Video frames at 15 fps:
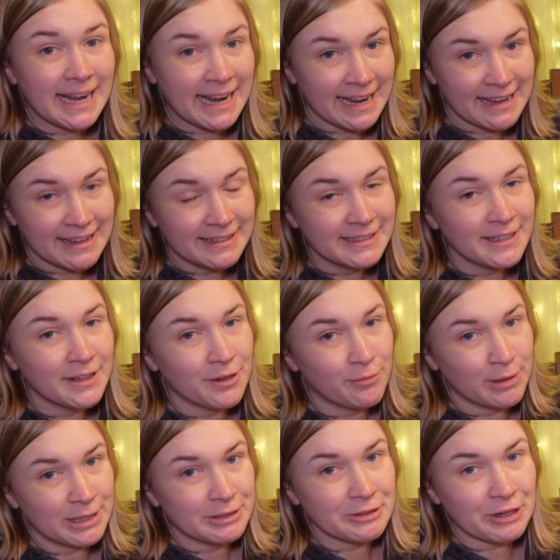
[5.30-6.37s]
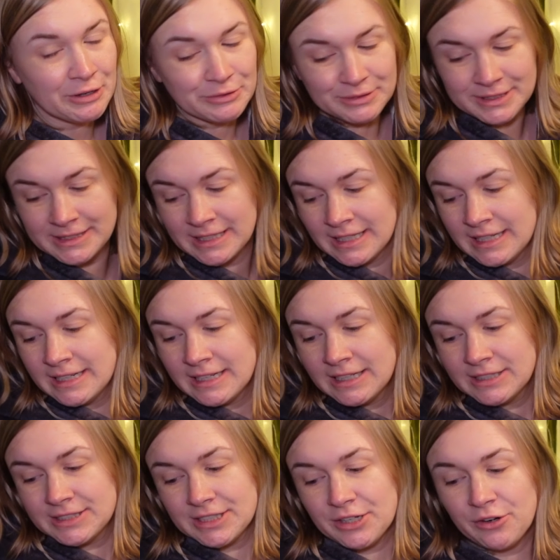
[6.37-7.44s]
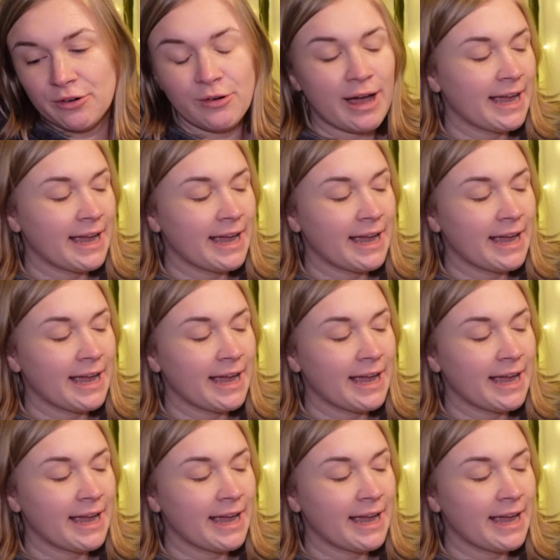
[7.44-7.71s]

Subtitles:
and the Willow Goes. So